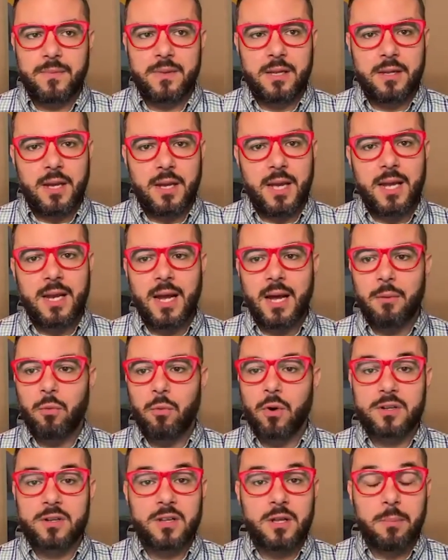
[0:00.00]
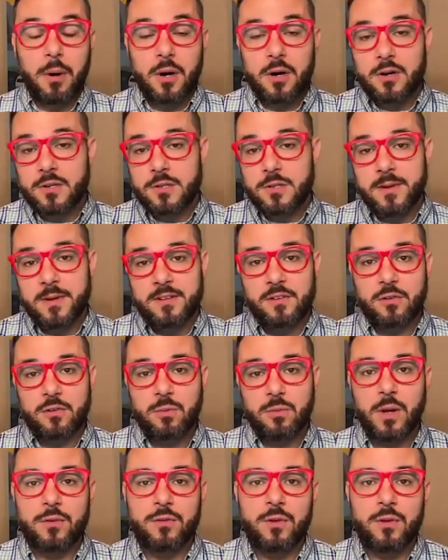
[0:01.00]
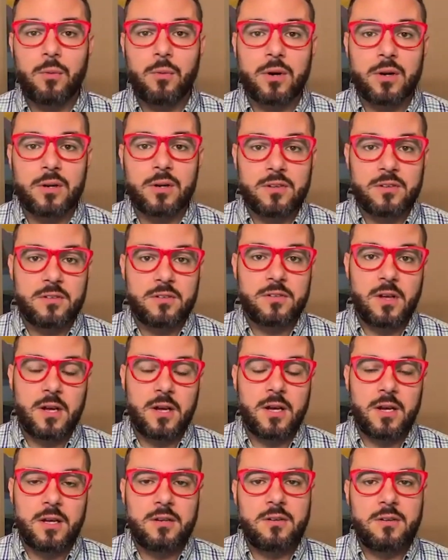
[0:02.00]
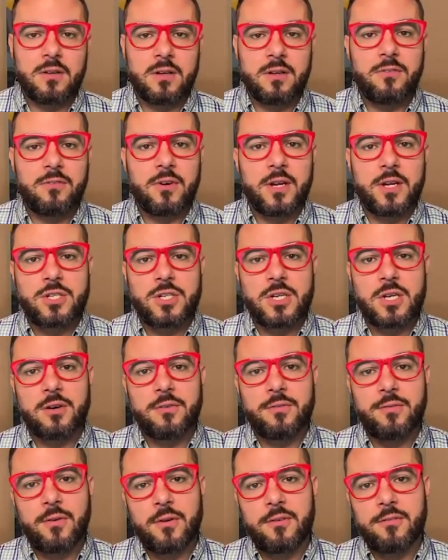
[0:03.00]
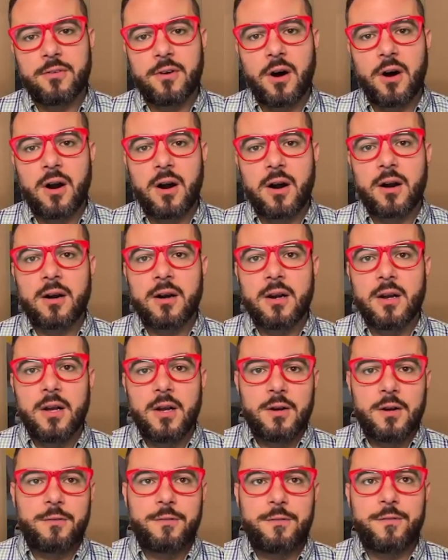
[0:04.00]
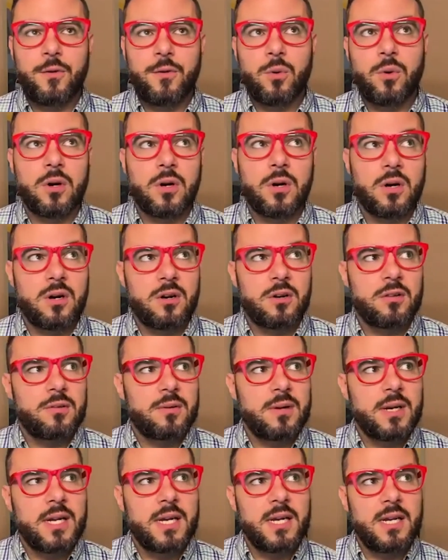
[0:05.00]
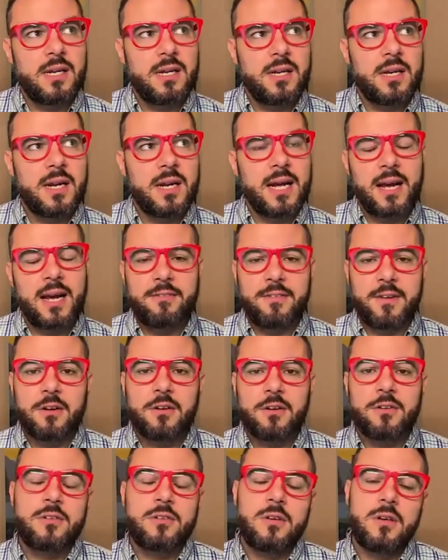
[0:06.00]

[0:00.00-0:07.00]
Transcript: And I worked in the partner space as well. So I worked as a delivery engineer for Avar for three and a half years.